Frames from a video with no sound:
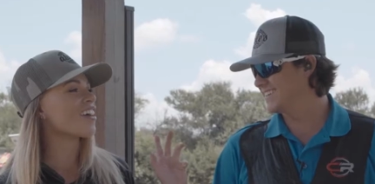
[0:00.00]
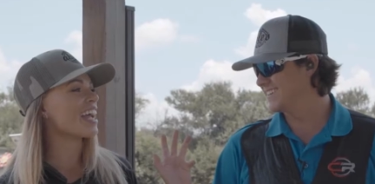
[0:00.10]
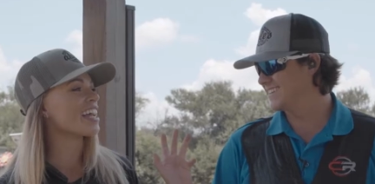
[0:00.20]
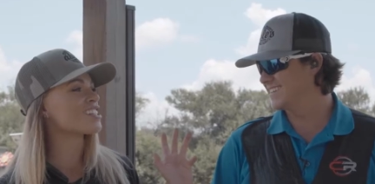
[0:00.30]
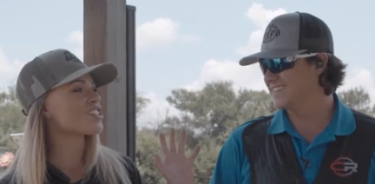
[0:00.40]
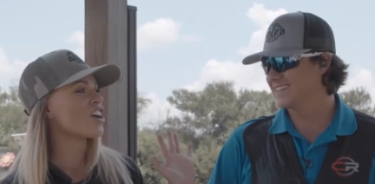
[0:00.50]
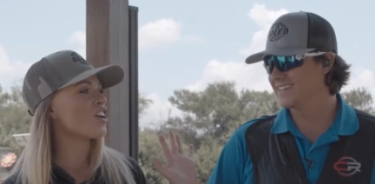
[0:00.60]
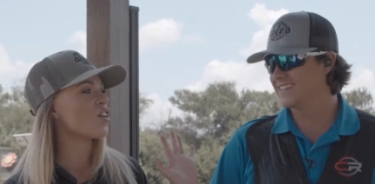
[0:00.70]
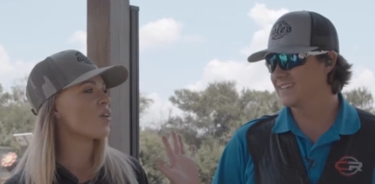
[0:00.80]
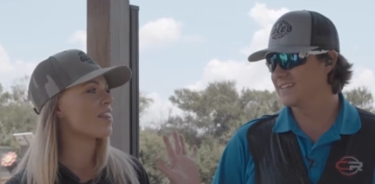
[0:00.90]
Speaker 1: okay,
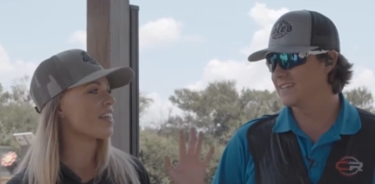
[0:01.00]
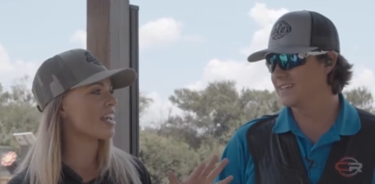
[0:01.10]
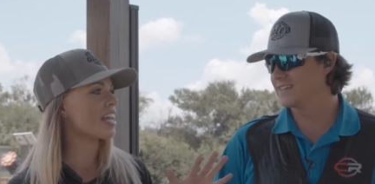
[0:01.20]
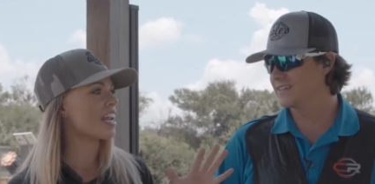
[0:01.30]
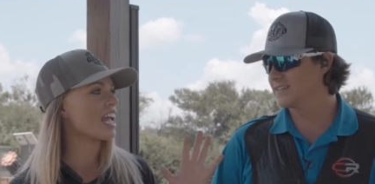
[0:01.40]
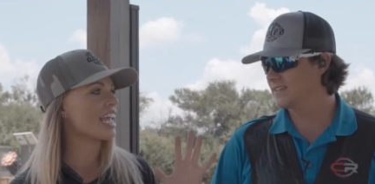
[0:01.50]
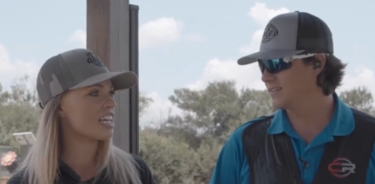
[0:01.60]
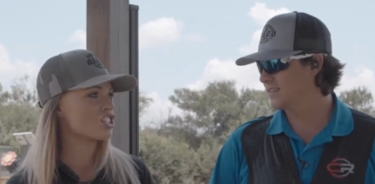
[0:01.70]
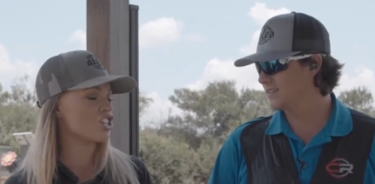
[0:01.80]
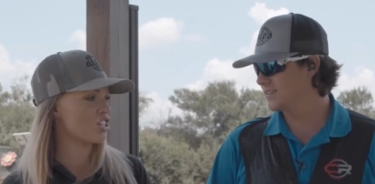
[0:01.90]
so then
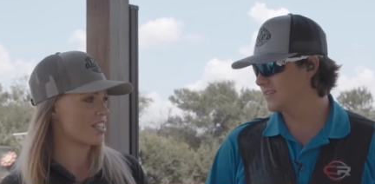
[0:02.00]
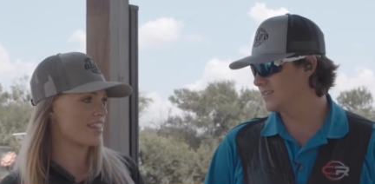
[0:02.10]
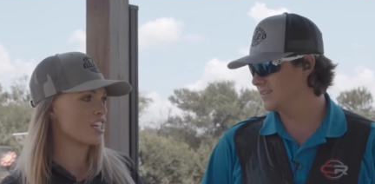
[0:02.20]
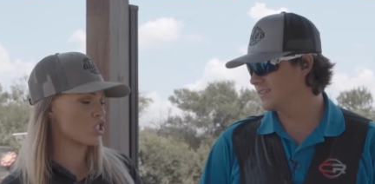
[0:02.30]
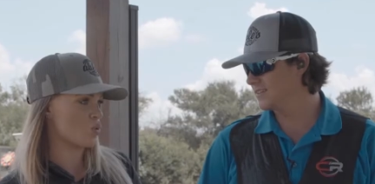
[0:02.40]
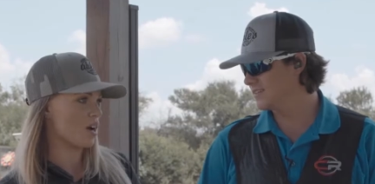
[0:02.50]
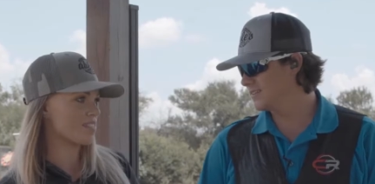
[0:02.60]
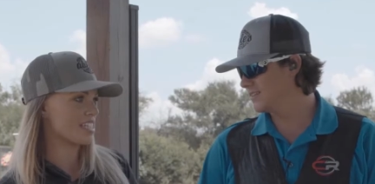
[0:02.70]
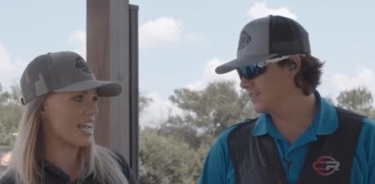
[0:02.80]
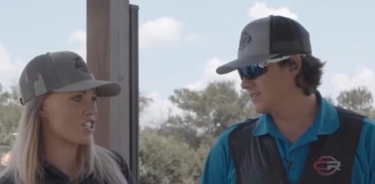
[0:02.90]
each, you said there's twelve
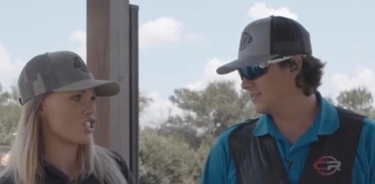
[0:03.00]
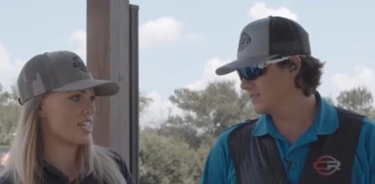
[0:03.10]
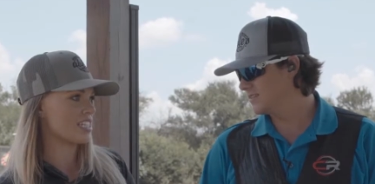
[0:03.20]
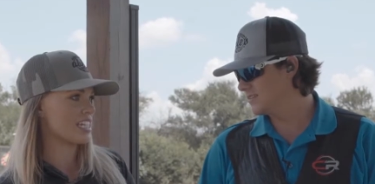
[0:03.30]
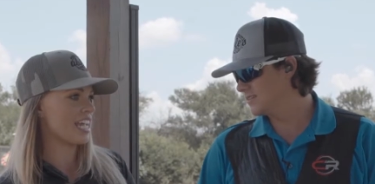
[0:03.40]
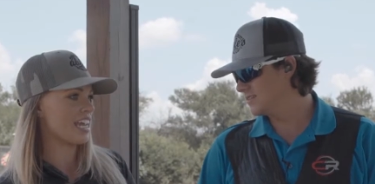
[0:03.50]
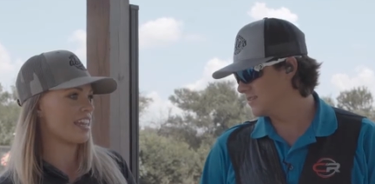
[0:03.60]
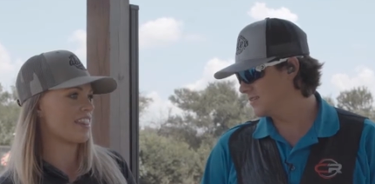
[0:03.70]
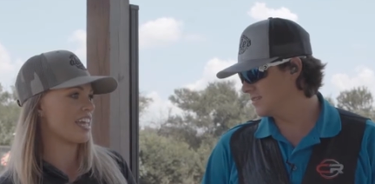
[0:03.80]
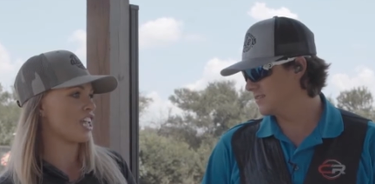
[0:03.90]
stations,
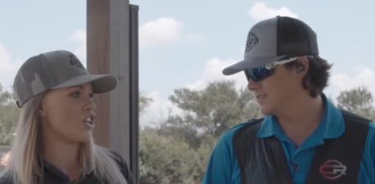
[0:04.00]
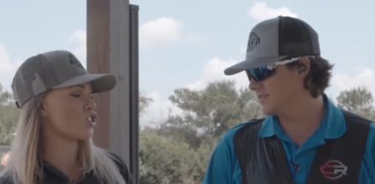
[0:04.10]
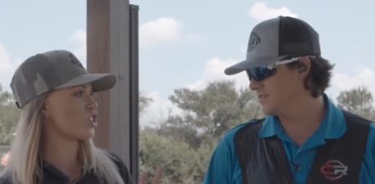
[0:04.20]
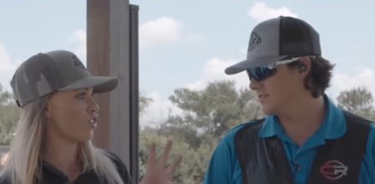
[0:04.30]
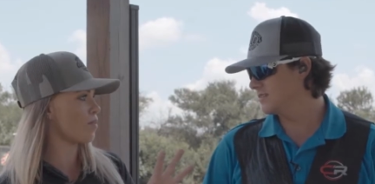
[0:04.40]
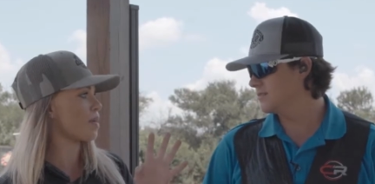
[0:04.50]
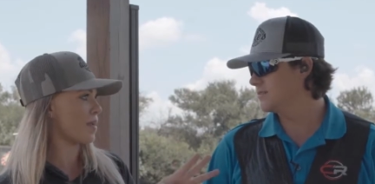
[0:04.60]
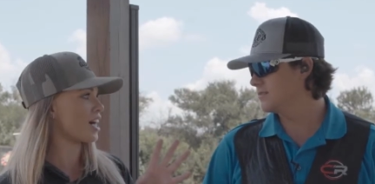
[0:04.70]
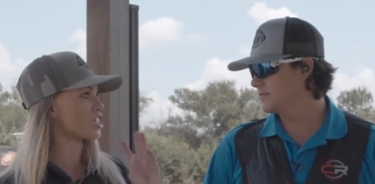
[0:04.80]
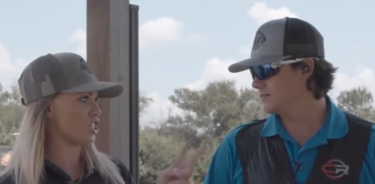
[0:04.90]
and then you shoot them in
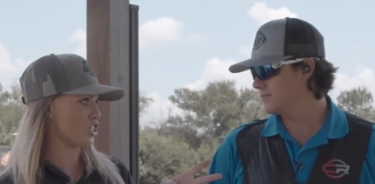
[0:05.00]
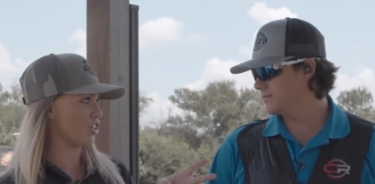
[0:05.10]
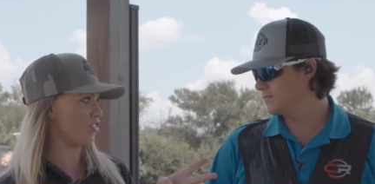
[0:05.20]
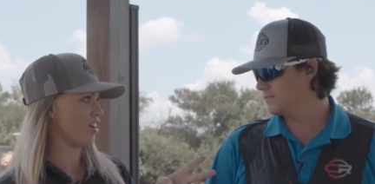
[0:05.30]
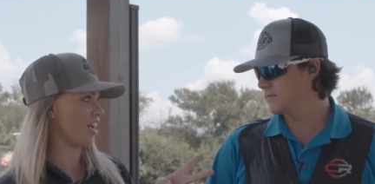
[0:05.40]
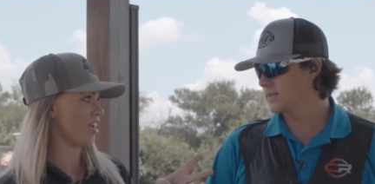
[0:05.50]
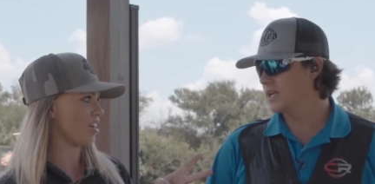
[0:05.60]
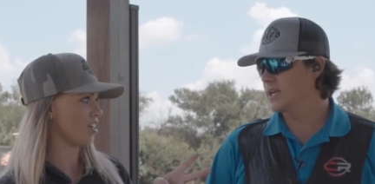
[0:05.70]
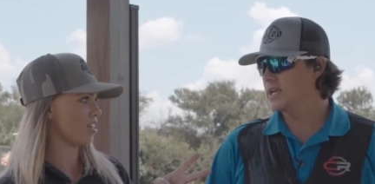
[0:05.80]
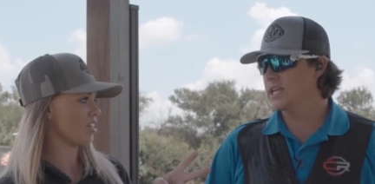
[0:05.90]
pairs of two, right?
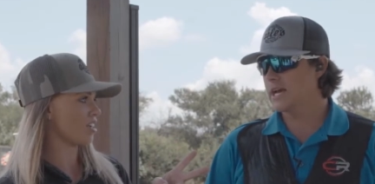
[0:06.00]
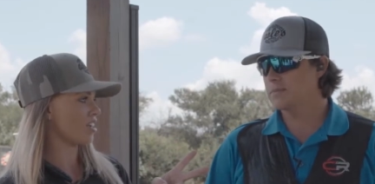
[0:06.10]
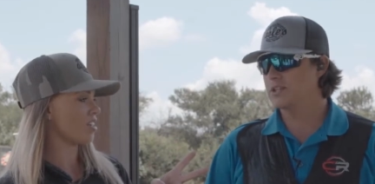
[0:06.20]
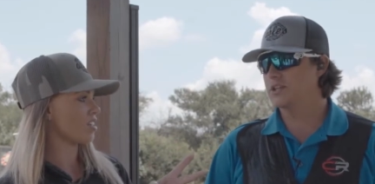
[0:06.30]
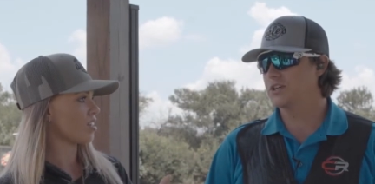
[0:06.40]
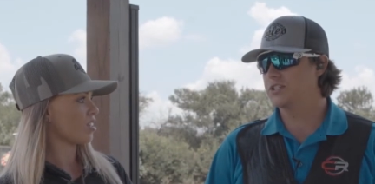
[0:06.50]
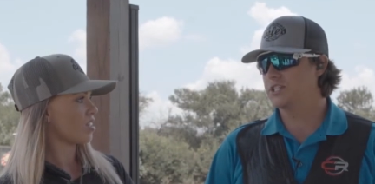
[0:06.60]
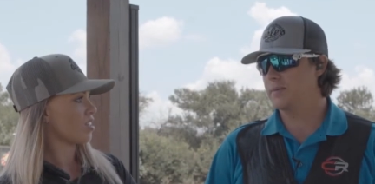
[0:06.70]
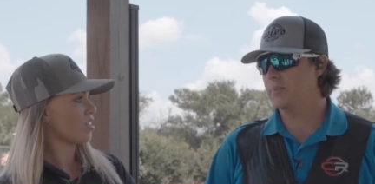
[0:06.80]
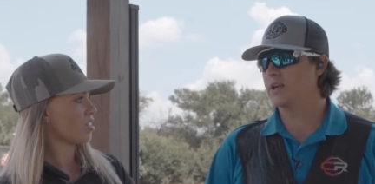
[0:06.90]
Speaker 2: Yeah, so you're
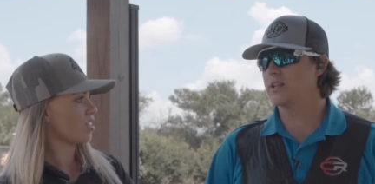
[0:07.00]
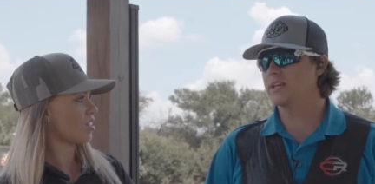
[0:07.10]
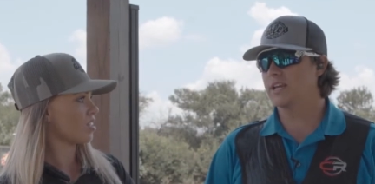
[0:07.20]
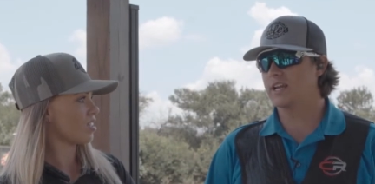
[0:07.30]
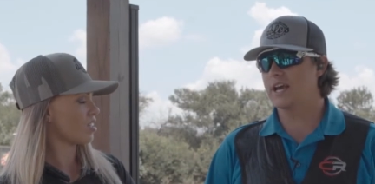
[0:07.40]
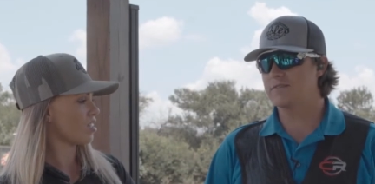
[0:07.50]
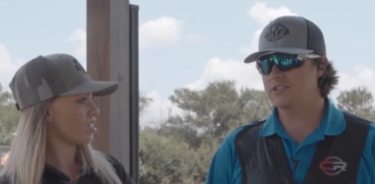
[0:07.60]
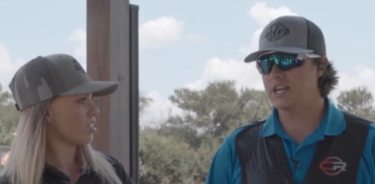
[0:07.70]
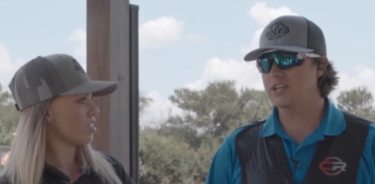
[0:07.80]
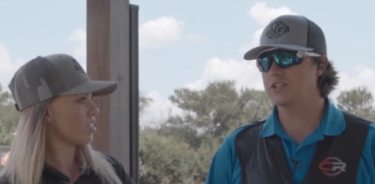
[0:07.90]
typically going to have
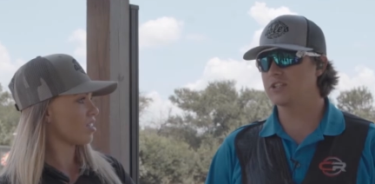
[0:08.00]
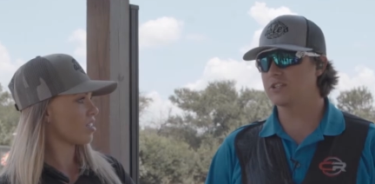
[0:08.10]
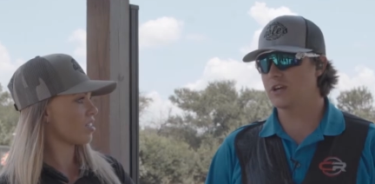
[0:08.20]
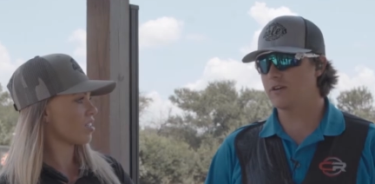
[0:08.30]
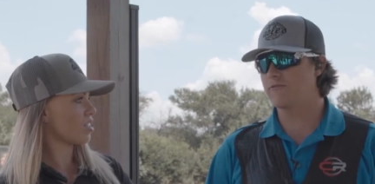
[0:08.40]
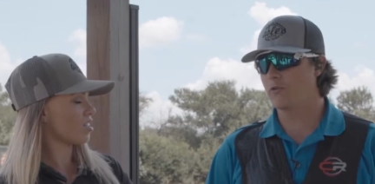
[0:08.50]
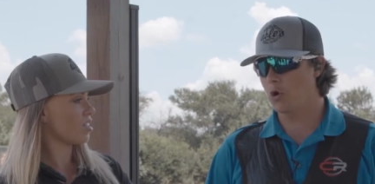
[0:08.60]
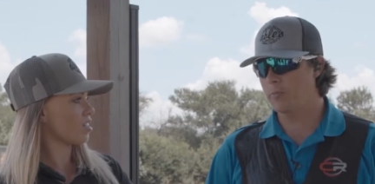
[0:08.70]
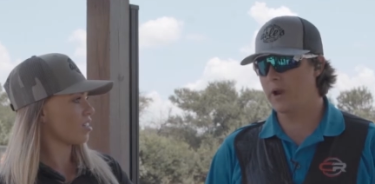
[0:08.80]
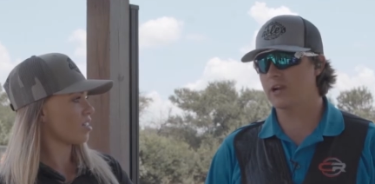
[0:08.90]
stations of
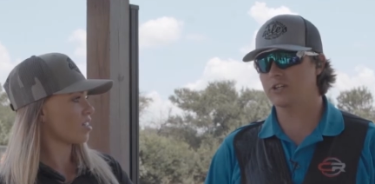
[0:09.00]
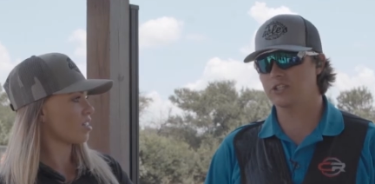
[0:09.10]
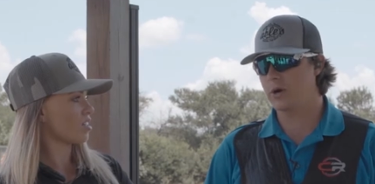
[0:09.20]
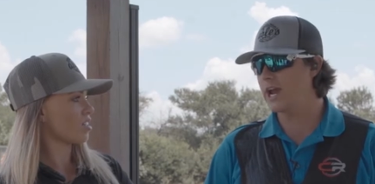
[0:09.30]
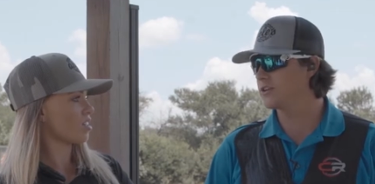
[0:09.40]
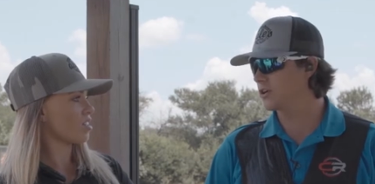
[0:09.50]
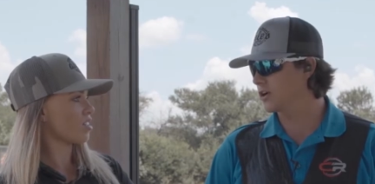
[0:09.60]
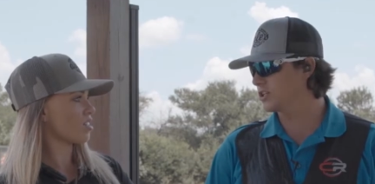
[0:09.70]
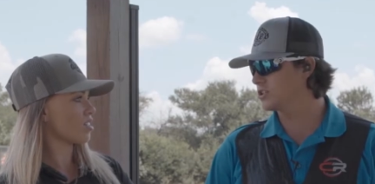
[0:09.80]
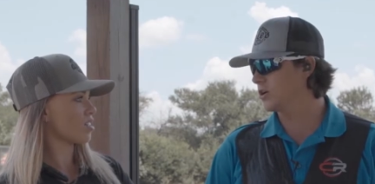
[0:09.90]
four pairs, so eight
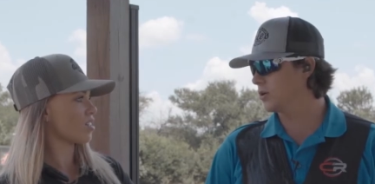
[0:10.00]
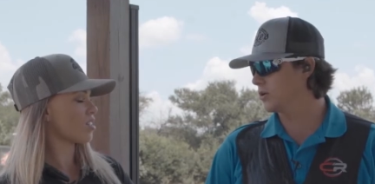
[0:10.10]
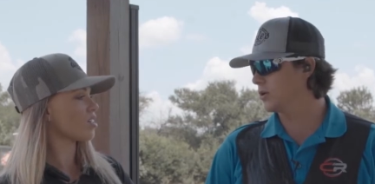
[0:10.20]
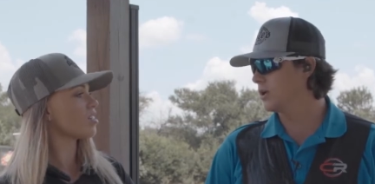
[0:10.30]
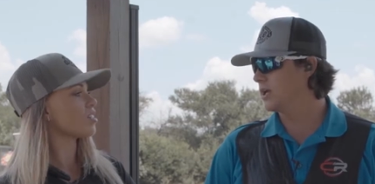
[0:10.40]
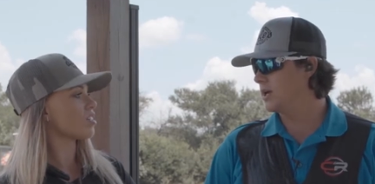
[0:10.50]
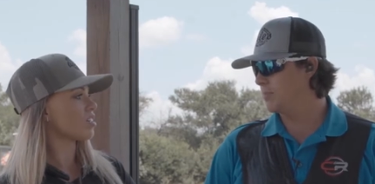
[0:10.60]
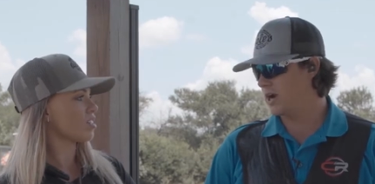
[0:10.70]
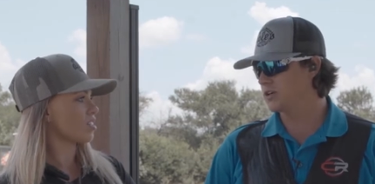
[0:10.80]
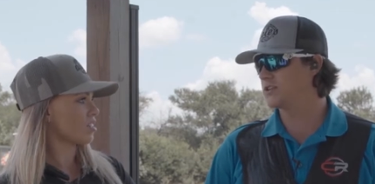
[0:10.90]
targets total.
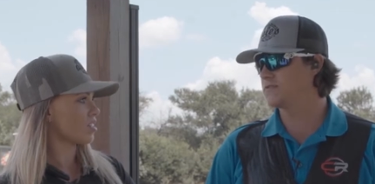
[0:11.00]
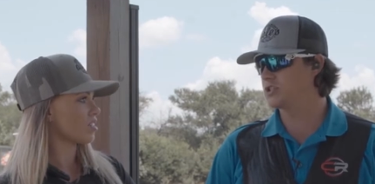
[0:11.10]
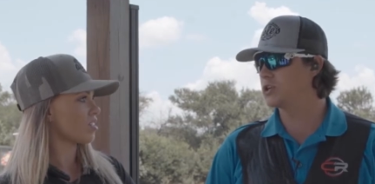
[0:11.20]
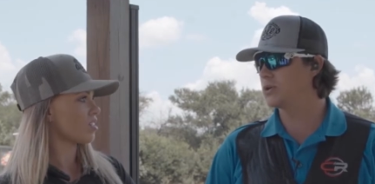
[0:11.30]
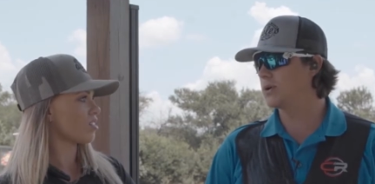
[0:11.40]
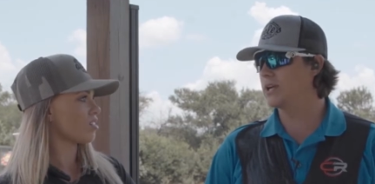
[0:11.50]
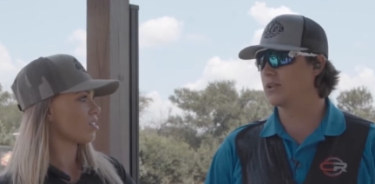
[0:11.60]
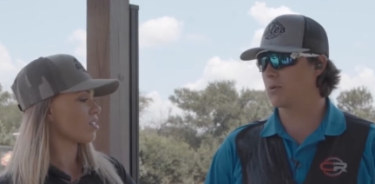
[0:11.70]
Pairs of two, either